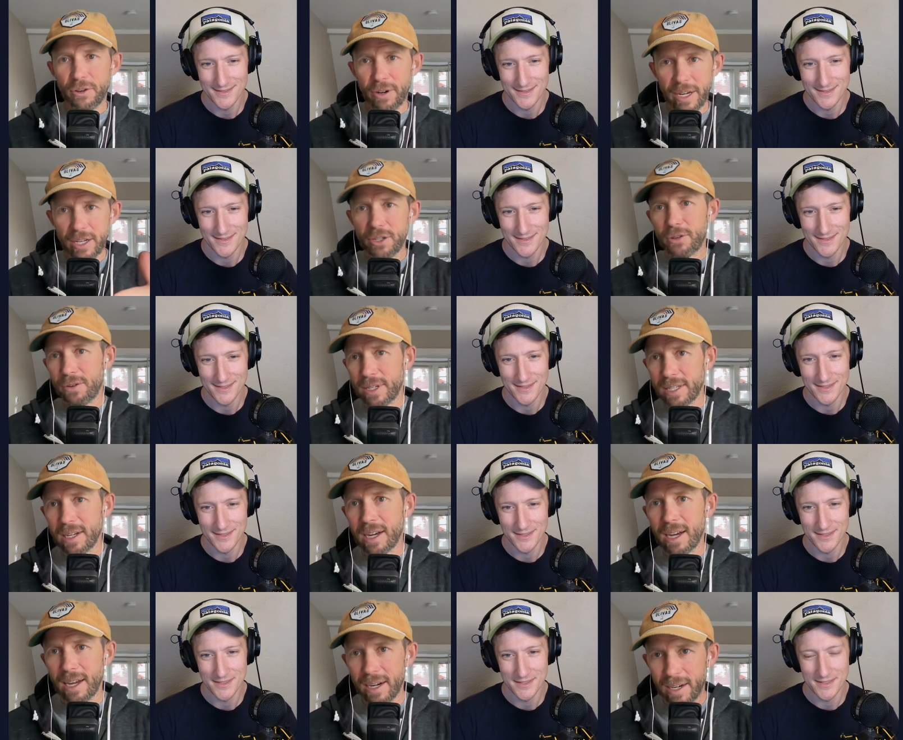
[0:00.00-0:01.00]
Speaker 1: is or is
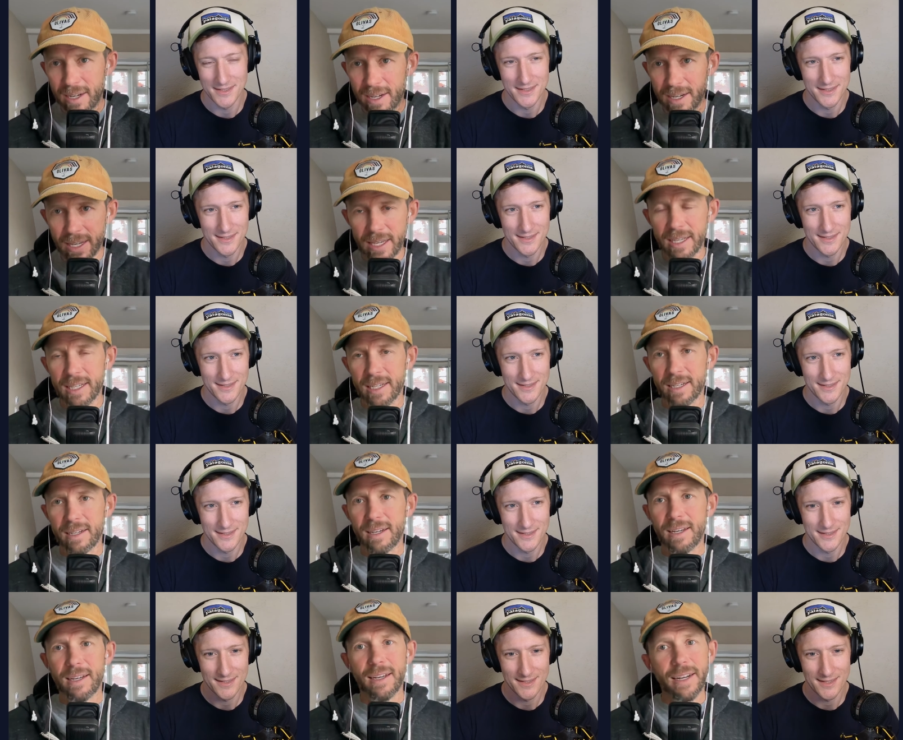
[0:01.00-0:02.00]
not a killing.
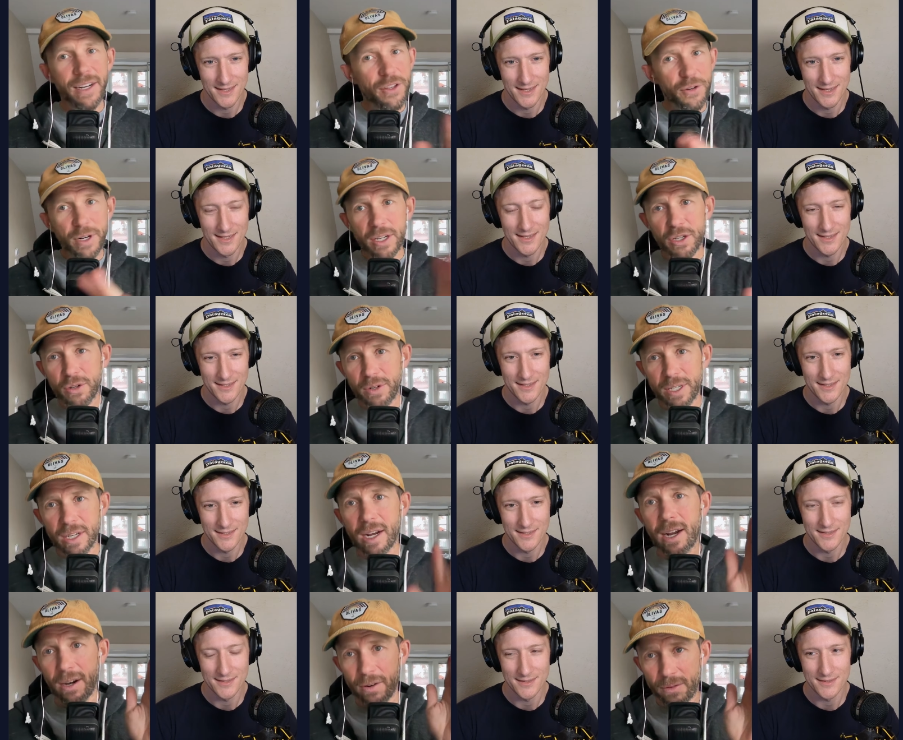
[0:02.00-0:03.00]
It either is or is
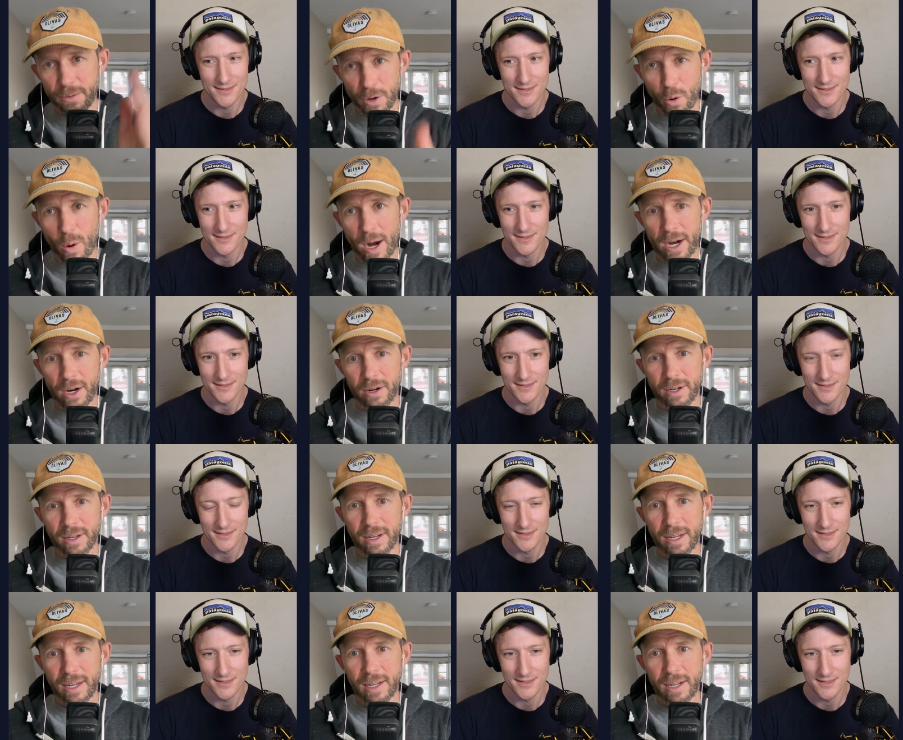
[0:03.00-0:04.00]
not required.
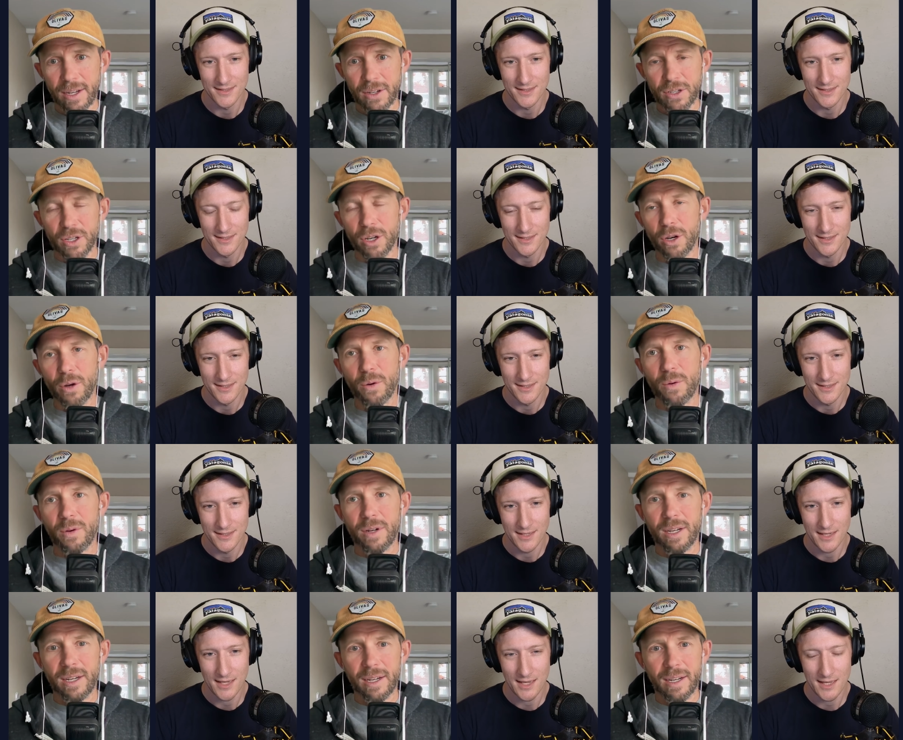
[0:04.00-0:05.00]
So
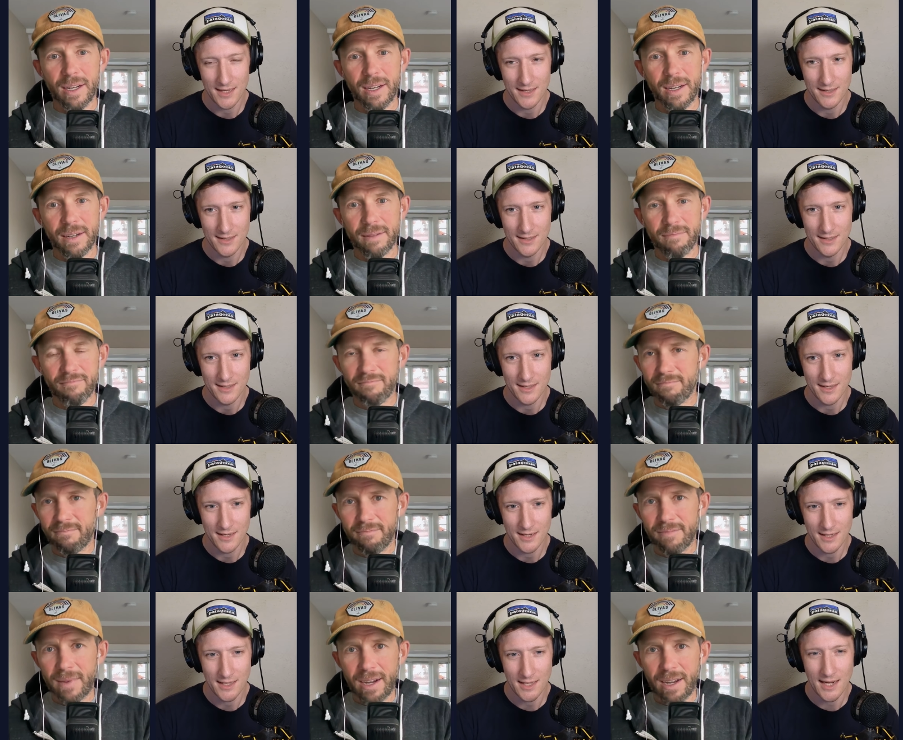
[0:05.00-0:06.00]

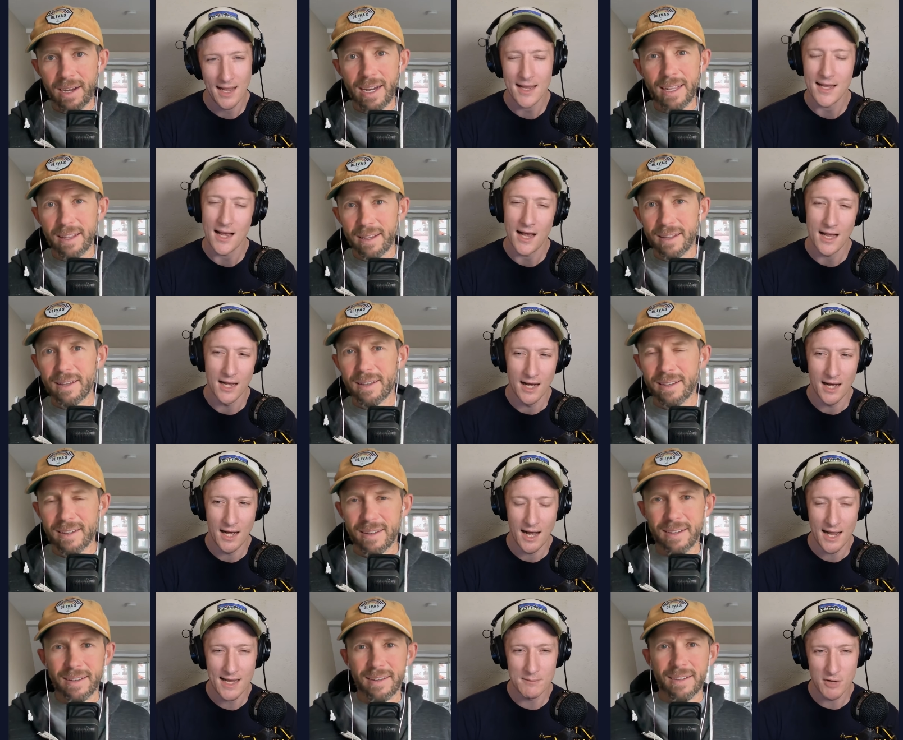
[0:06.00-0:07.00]
Speaker 2: and I I, uh,
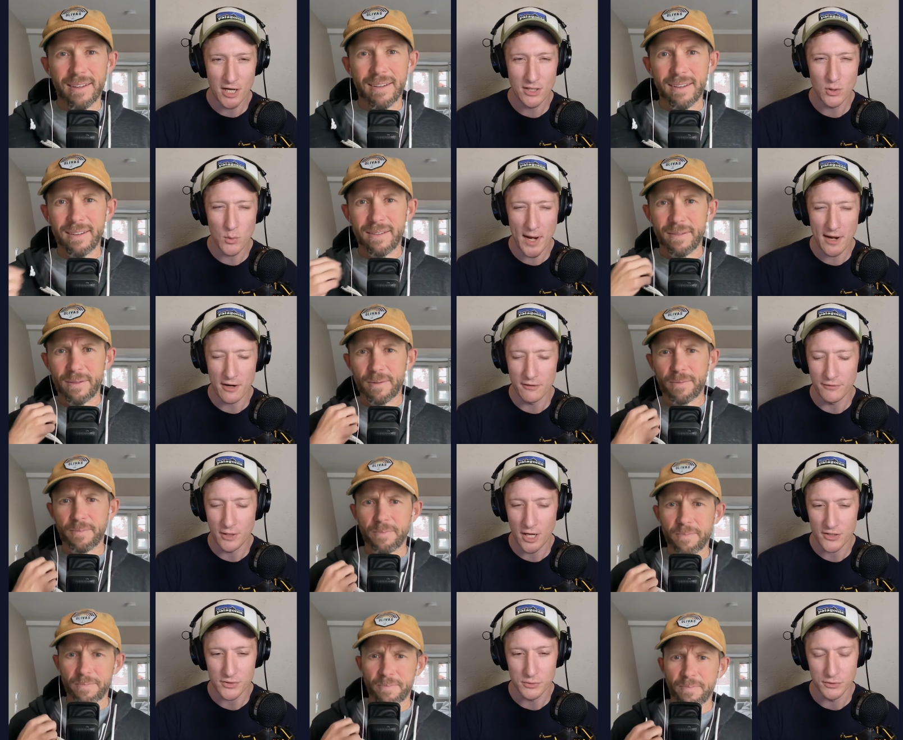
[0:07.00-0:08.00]
I am unaware of
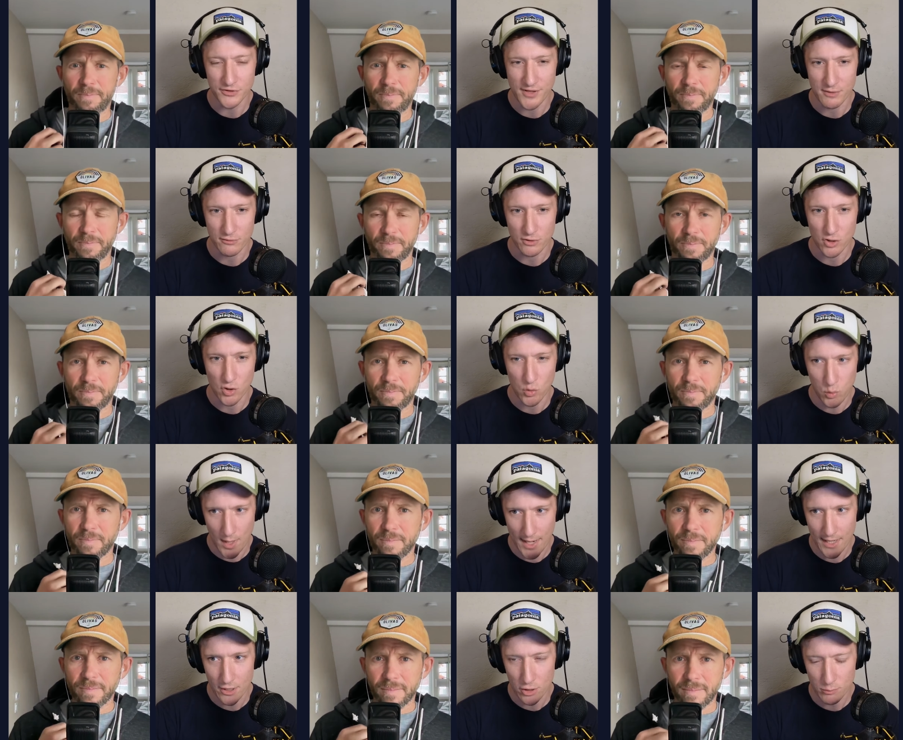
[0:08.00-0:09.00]
law schools that
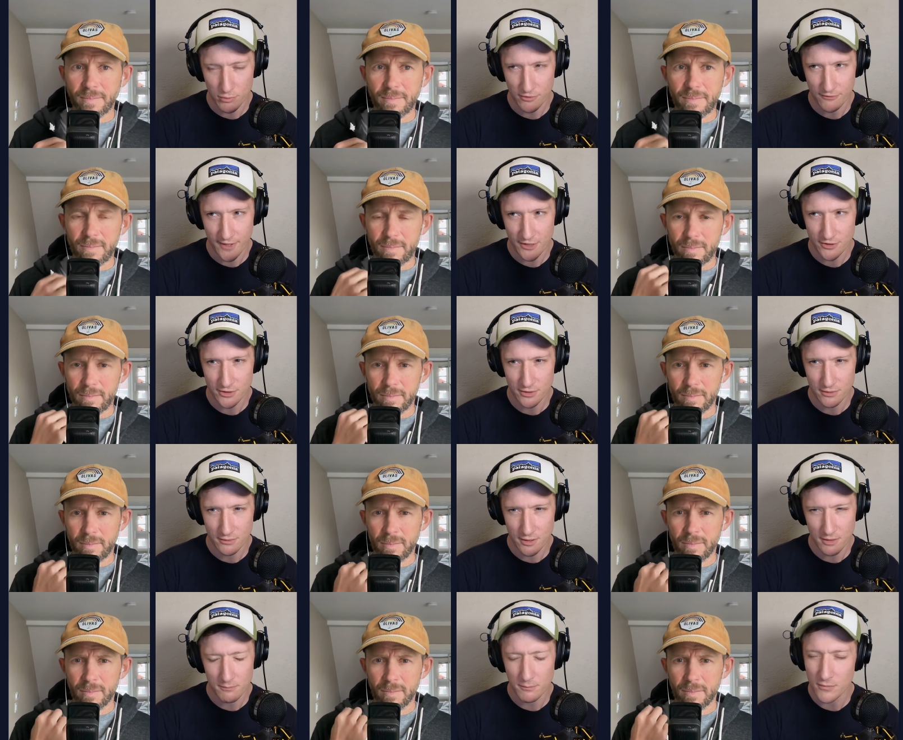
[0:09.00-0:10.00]
require professional
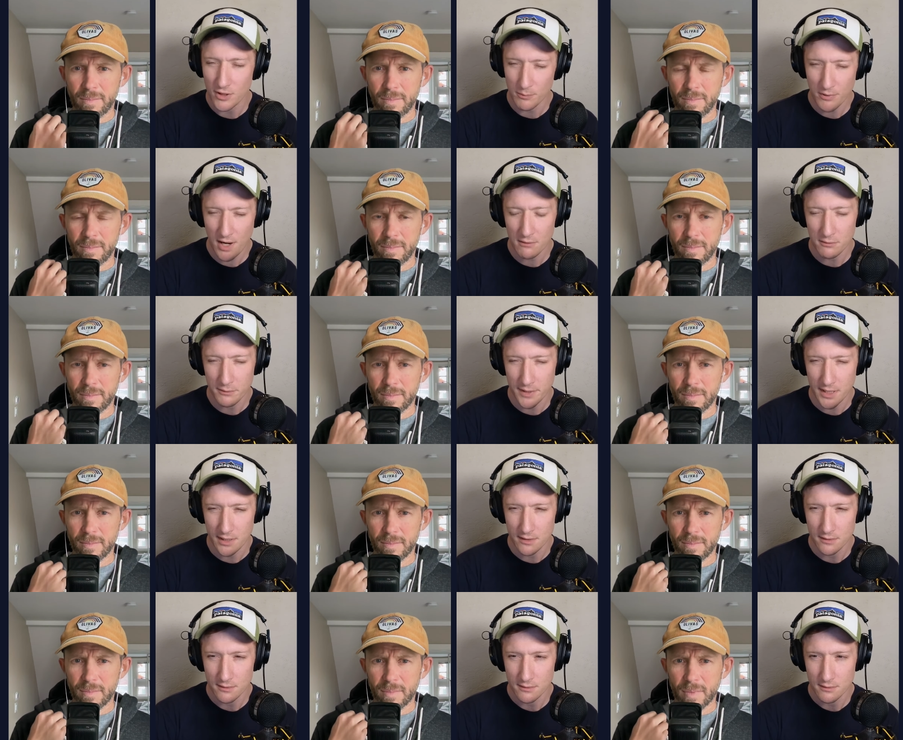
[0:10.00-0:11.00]
there there
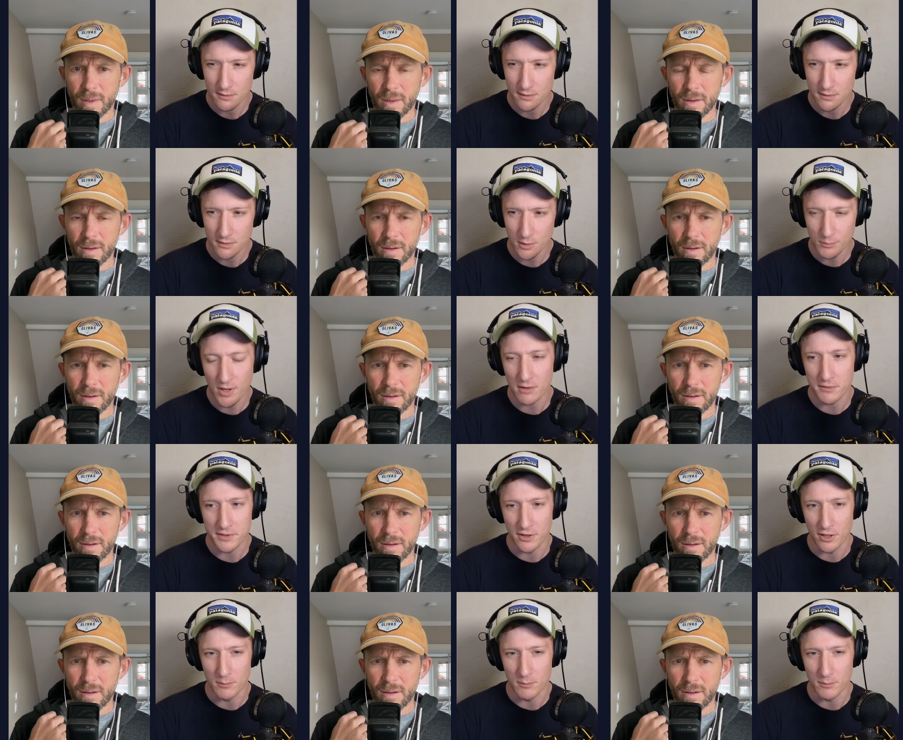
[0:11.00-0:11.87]
probably there probably are,